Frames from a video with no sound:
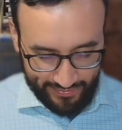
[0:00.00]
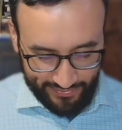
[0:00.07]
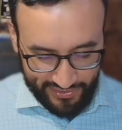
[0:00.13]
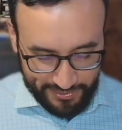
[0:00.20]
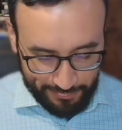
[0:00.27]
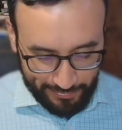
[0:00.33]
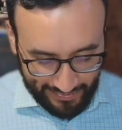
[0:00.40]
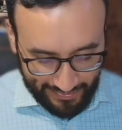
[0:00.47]

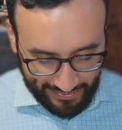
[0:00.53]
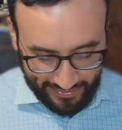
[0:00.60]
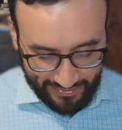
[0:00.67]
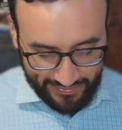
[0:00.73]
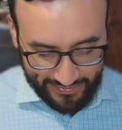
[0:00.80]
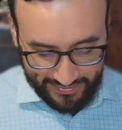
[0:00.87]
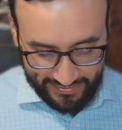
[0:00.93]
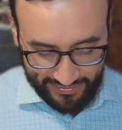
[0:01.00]
There's
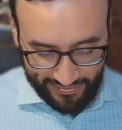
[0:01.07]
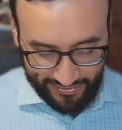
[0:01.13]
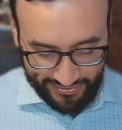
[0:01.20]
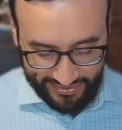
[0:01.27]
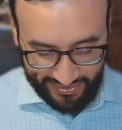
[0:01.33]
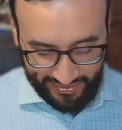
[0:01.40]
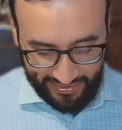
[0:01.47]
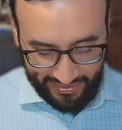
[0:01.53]
plugins,
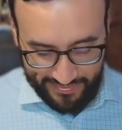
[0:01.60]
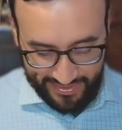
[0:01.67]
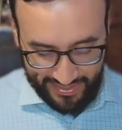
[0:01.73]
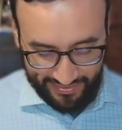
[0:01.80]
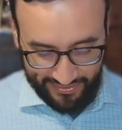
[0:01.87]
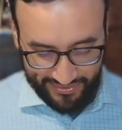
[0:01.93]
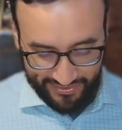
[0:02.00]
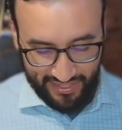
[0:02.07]
there's themes,
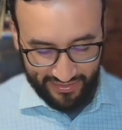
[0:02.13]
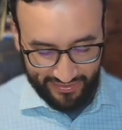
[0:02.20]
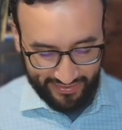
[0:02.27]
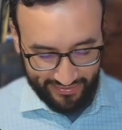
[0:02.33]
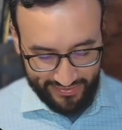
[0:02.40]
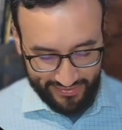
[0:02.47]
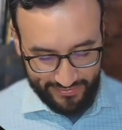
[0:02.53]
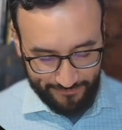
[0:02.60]
and there's
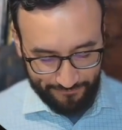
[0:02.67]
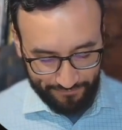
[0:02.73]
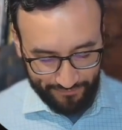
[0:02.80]
hotkeys.